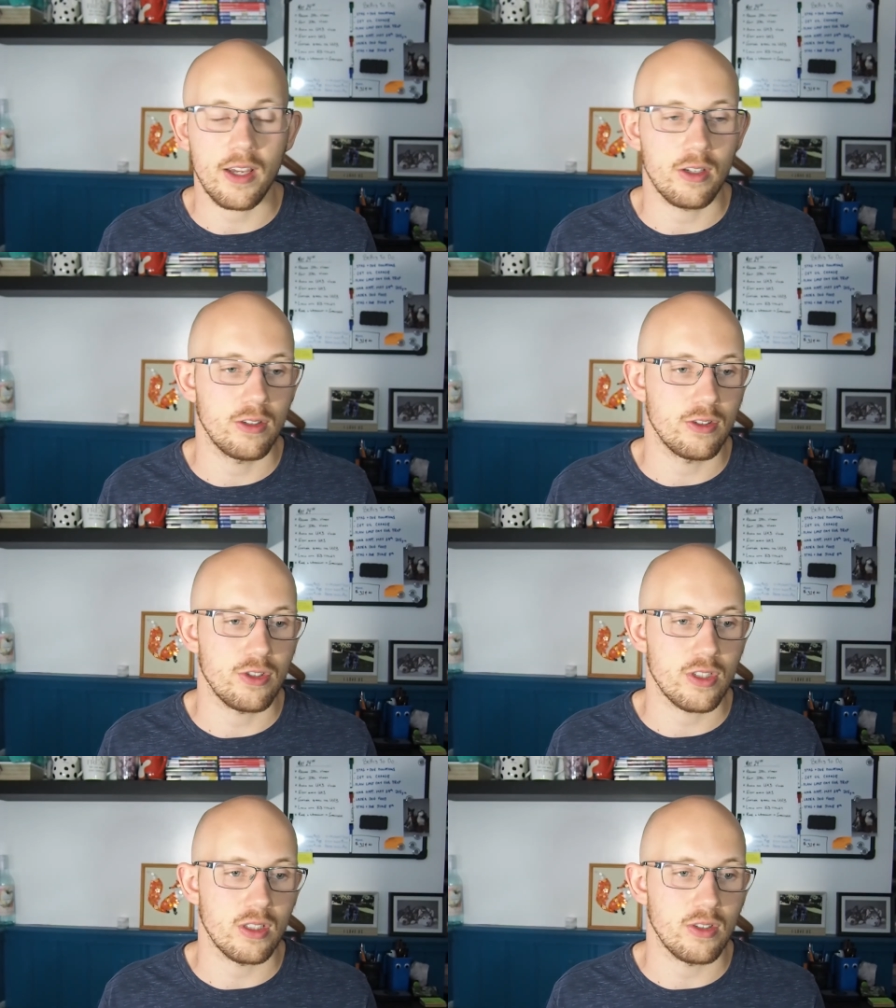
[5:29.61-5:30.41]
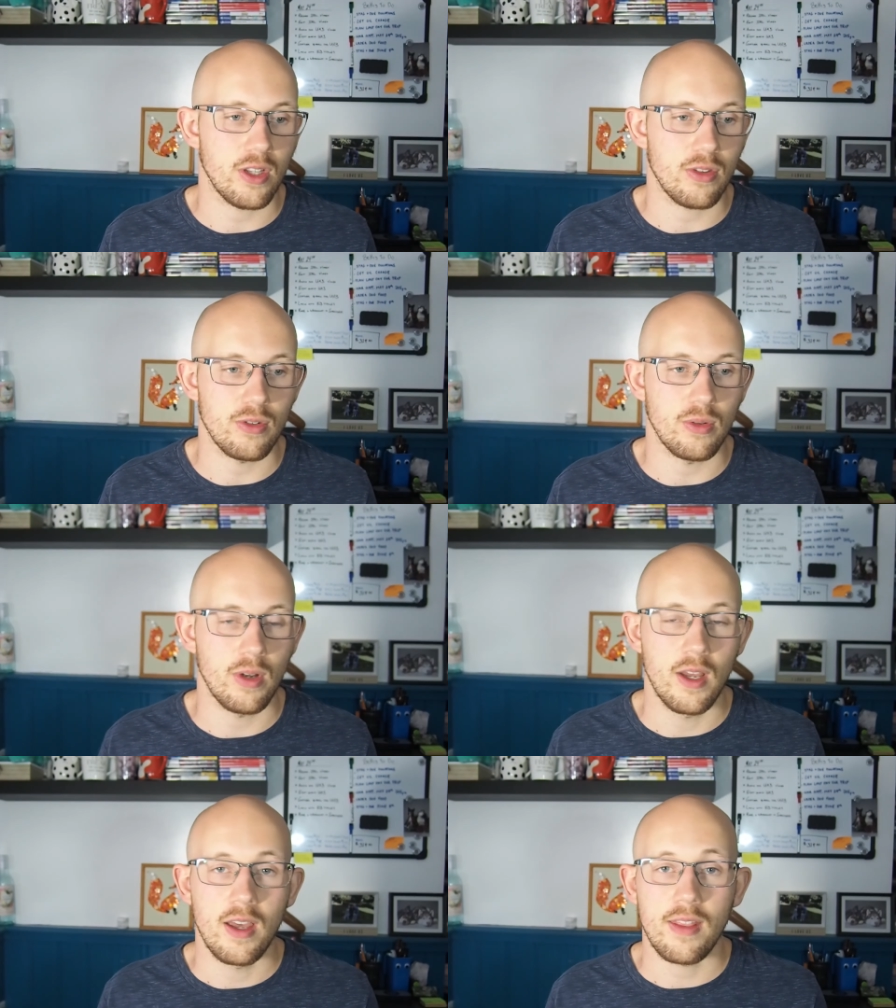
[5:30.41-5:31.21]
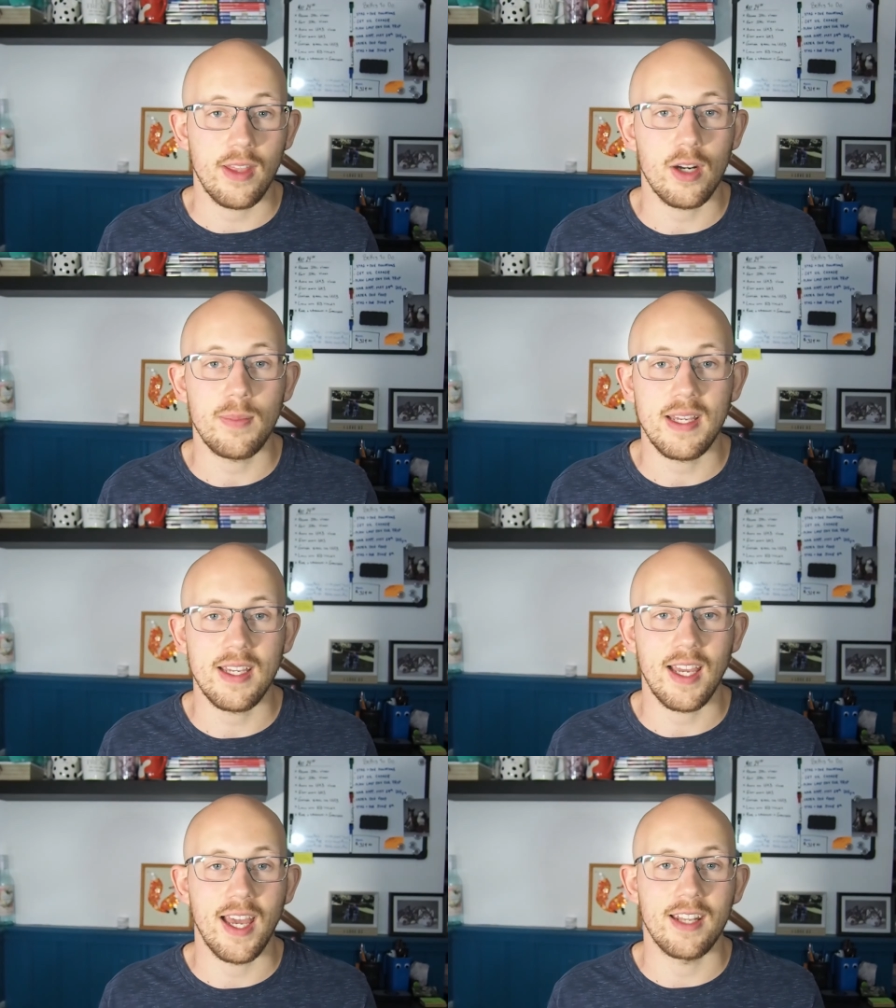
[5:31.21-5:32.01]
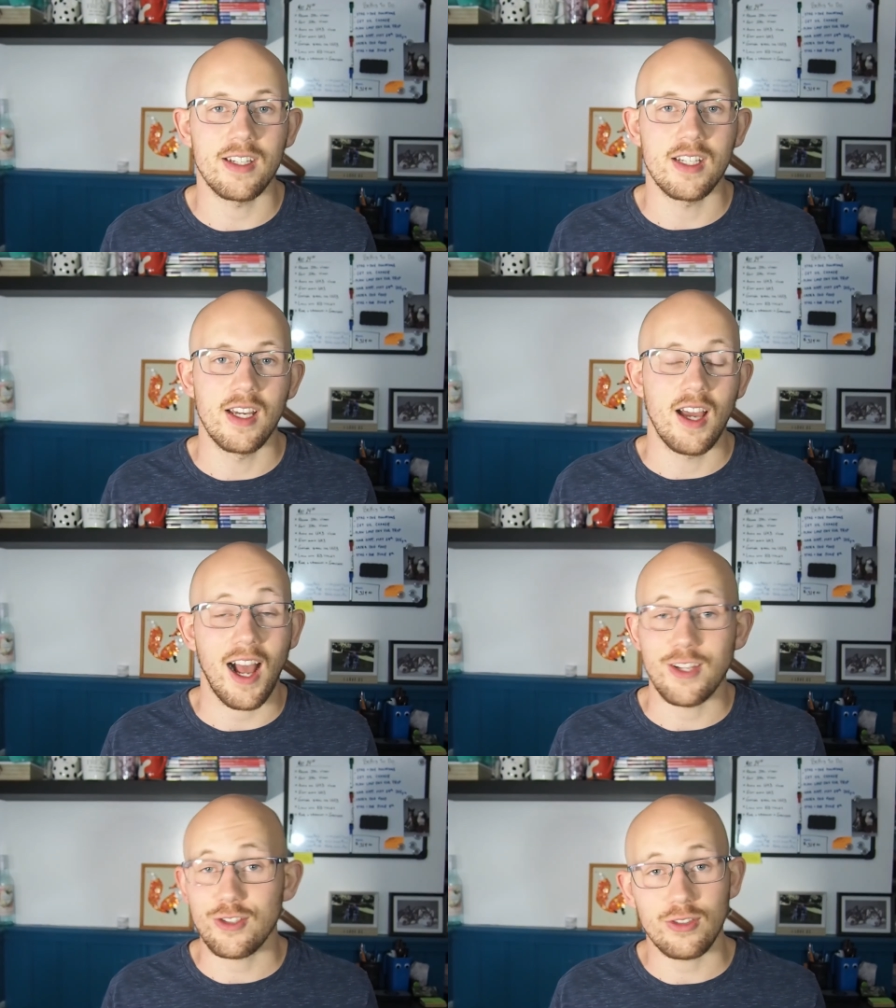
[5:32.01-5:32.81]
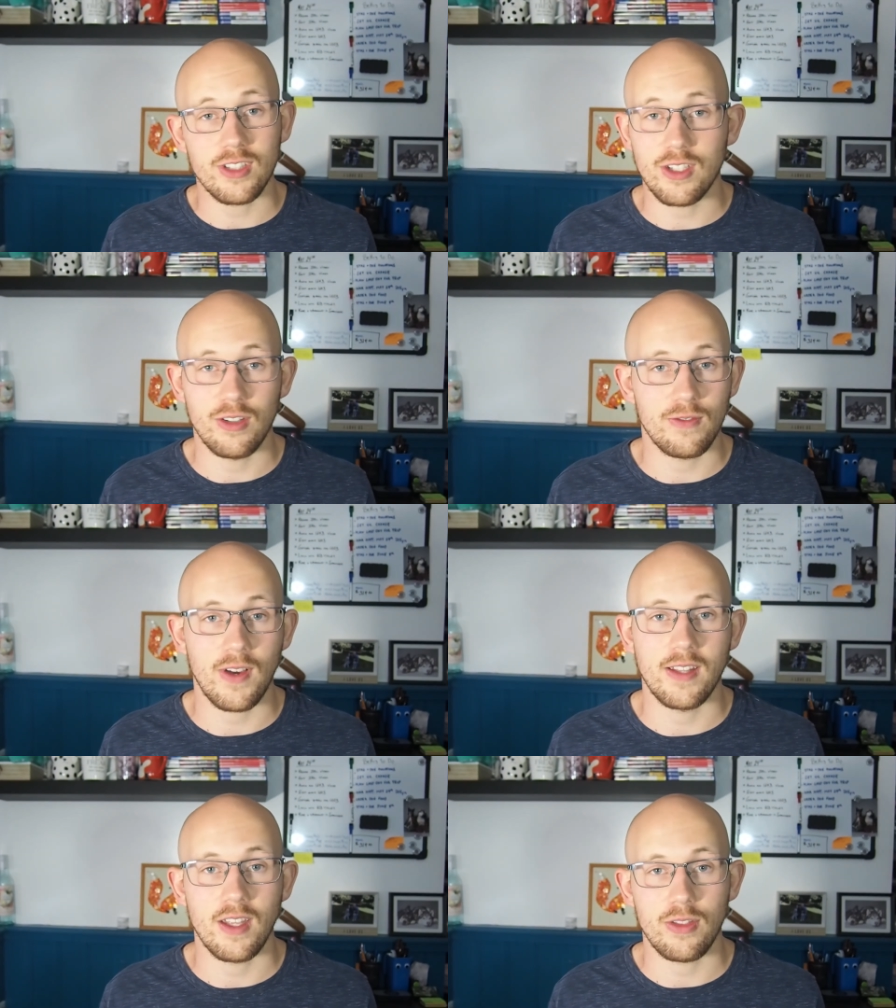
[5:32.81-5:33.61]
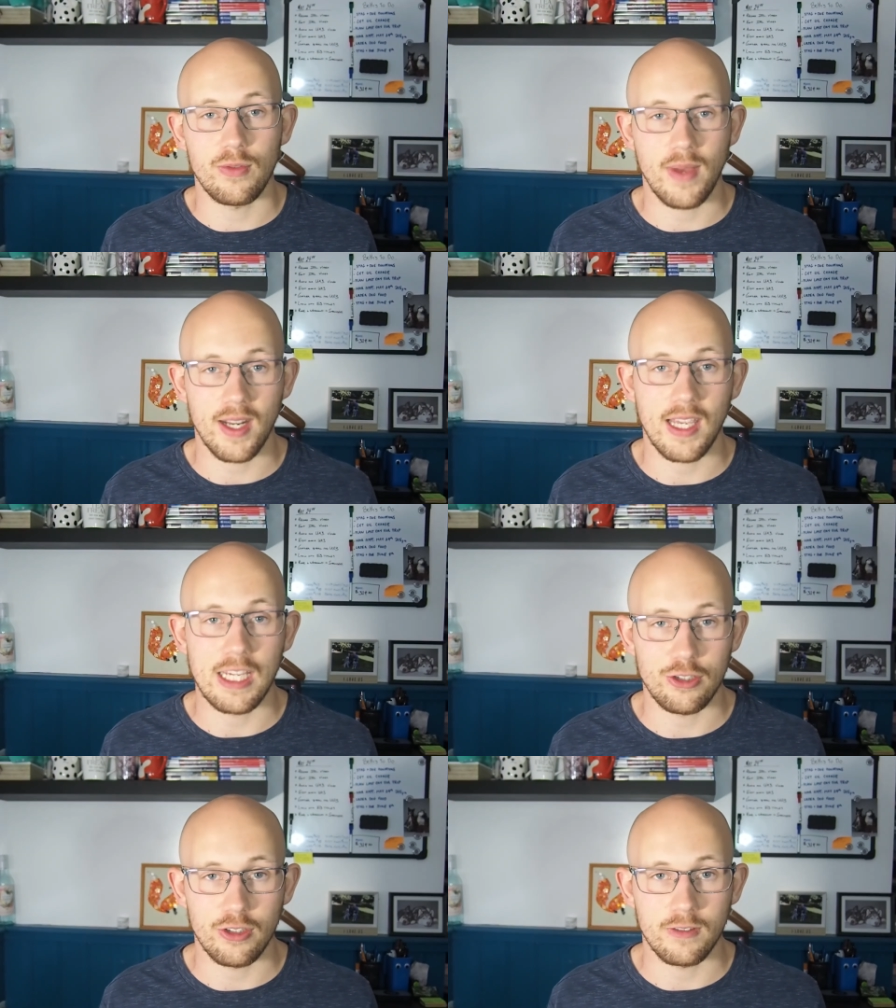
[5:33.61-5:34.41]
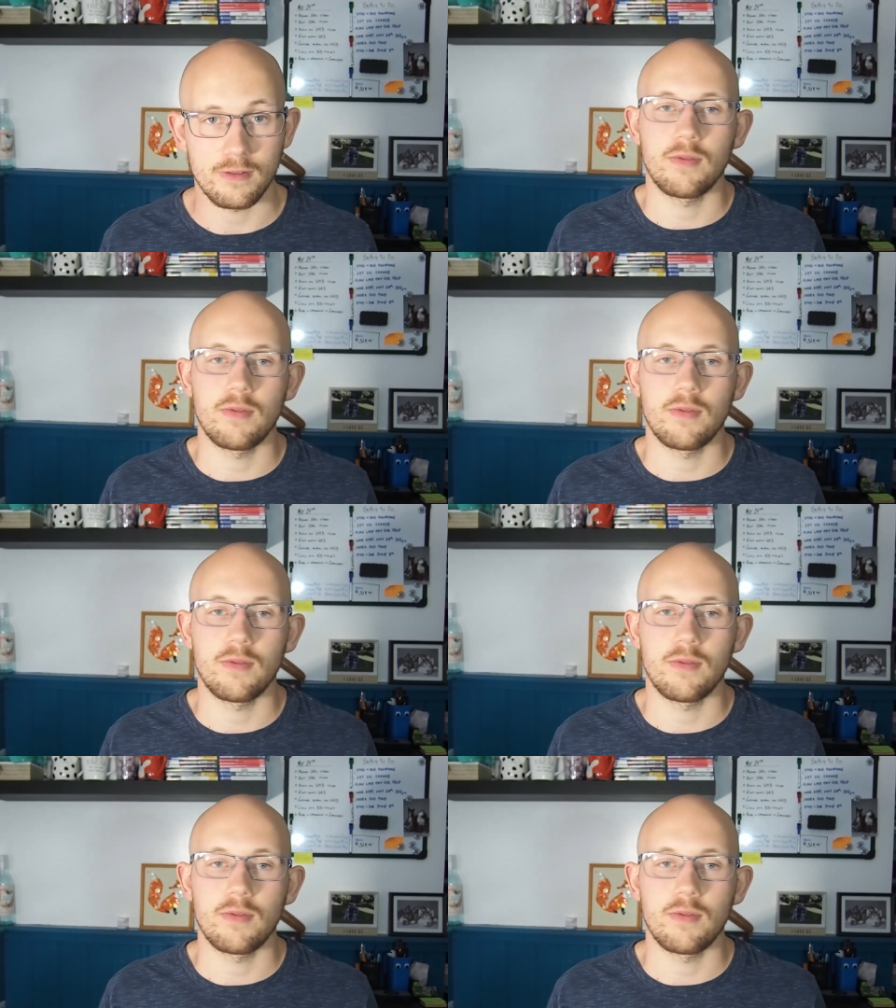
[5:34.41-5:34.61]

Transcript: I couldn't just learn it through therapy and I certainly couldn't find that through medication.